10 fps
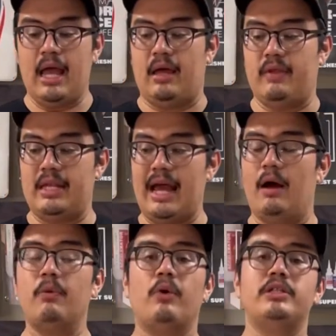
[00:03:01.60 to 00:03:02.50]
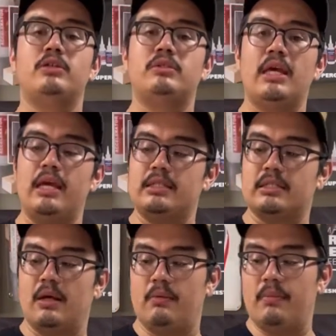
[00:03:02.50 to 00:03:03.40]
And then now I'm going to take
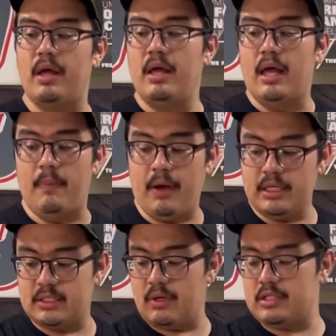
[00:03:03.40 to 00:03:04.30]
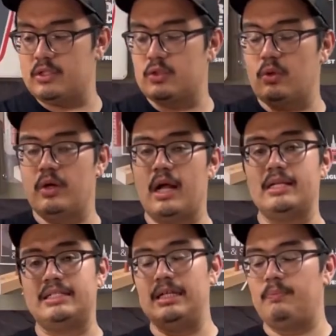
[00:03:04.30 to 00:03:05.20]
some epoxy resin store
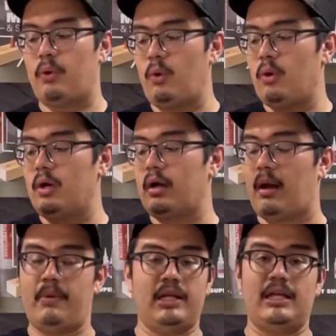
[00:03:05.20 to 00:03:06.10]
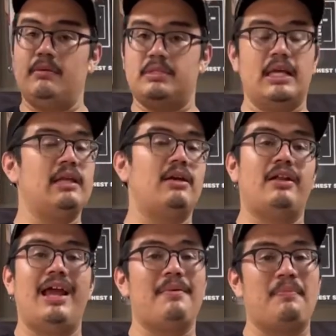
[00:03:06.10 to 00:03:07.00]
deep pour. I'm going to keep saying their
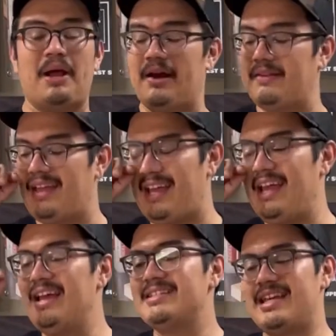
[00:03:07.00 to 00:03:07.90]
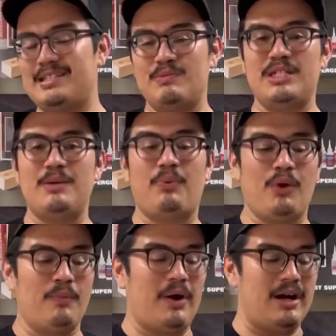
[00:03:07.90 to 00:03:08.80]
name apparently. Take some deep
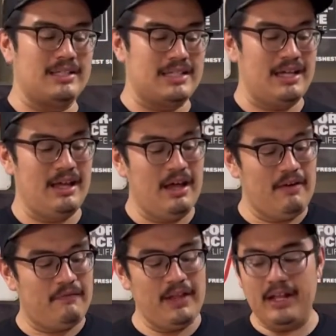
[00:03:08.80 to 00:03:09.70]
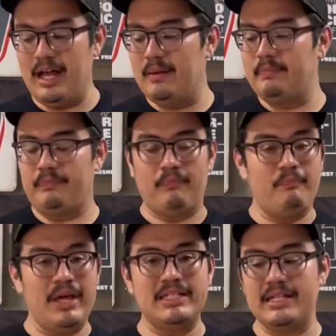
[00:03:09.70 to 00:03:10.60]
pour epoxy, fill it up,
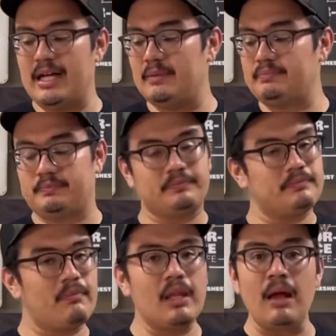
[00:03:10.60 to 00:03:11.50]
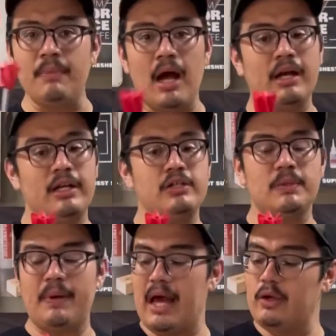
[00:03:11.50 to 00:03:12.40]
mix it up. I'm not going to use a
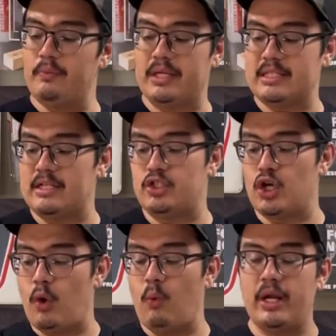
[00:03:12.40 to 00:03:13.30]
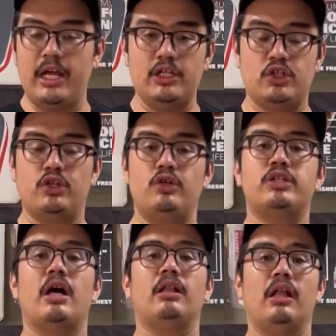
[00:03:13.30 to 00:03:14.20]
paddle because I don't want to introduce
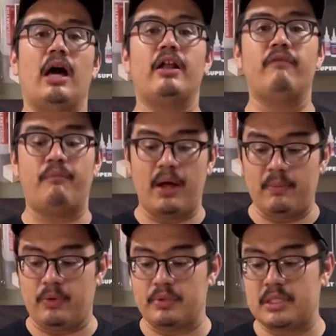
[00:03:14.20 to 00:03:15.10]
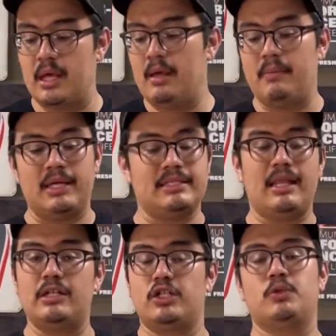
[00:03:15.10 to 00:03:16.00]
a lot of bubbles, because then
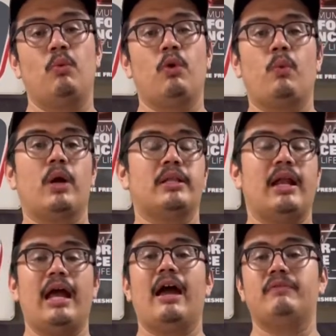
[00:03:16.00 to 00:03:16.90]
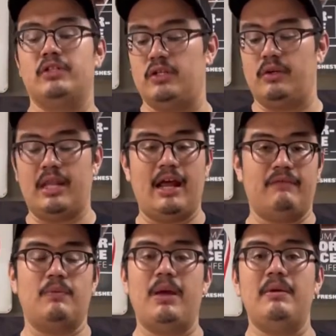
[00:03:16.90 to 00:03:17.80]
that's just more work that I have to do, and then I have
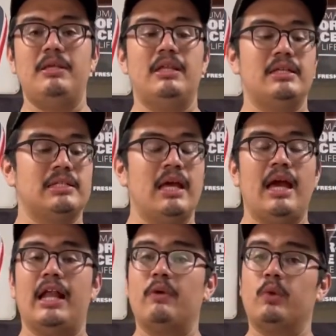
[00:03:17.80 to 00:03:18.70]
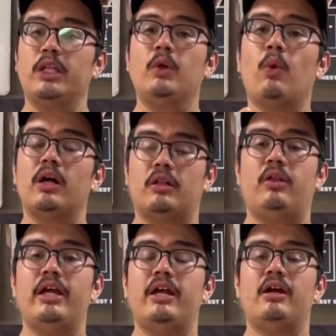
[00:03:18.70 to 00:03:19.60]
to baby this, and I really want
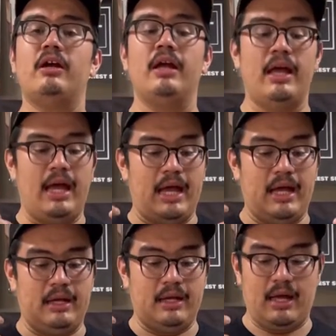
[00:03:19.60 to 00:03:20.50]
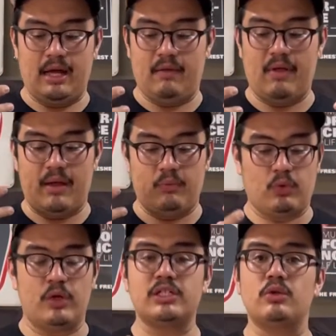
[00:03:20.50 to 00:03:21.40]
clear and that
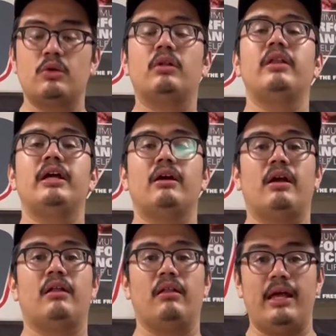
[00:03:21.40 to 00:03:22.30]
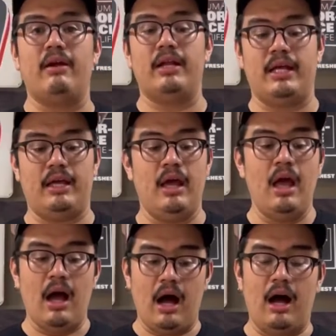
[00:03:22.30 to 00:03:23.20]
crystal clear clarity
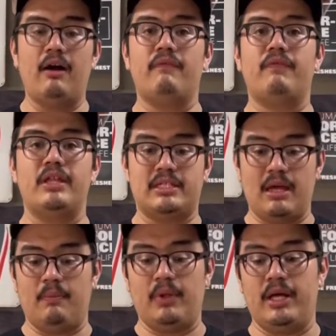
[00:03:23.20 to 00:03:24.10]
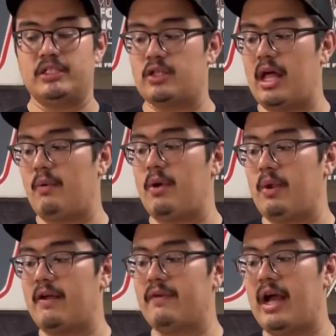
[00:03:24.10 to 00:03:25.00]
of the template, so that way
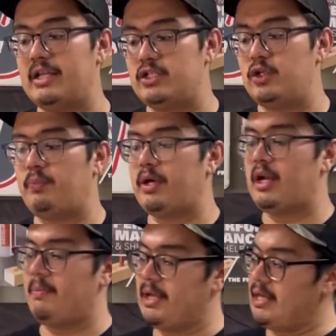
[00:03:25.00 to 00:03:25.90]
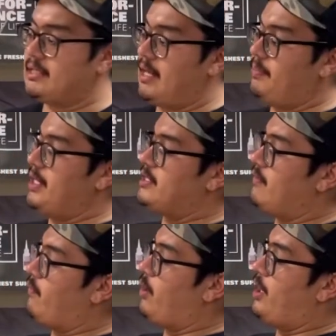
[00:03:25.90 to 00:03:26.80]
whenever I do put it up against a piece of
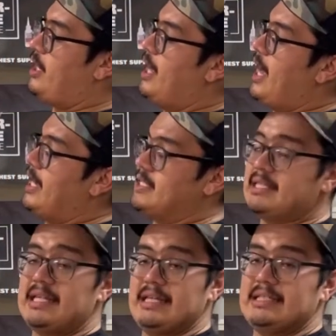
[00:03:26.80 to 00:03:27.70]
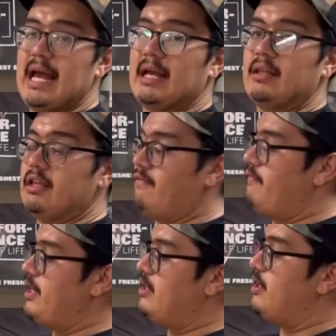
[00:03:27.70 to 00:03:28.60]
wood, I can see exactly the
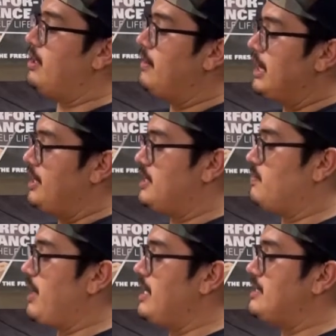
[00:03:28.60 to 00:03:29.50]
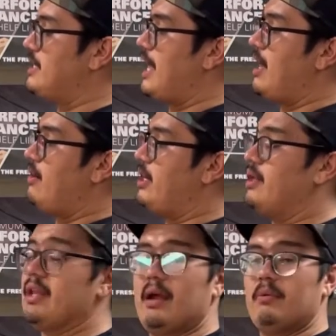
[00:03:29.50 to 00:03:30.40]
figure, the space, the area
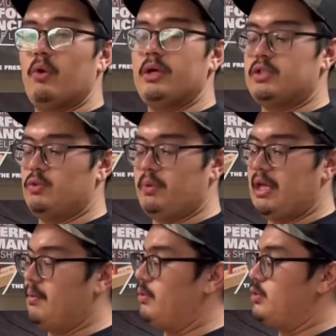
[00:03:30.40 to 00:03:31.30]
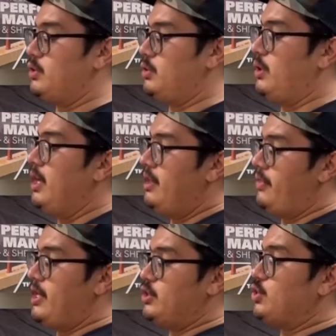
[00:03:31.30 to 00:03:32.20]
that I'm going to be able to
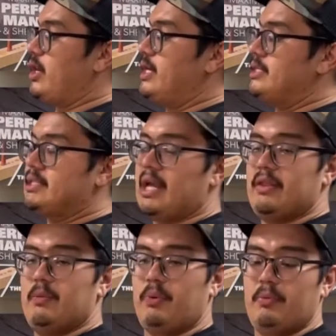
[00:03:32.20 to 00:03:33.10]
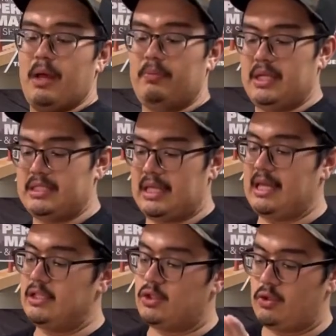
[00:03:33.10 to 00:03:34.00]
then trace and then put my piece
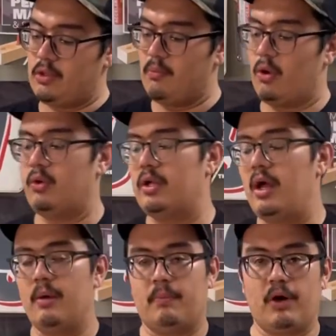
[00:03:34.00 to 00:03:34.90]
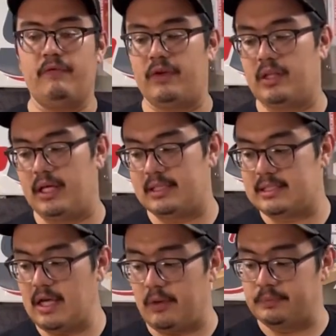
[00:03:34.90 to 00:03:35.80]
into the mold perfectly.
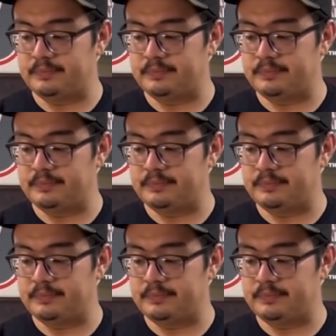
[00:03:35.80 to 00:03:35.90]
So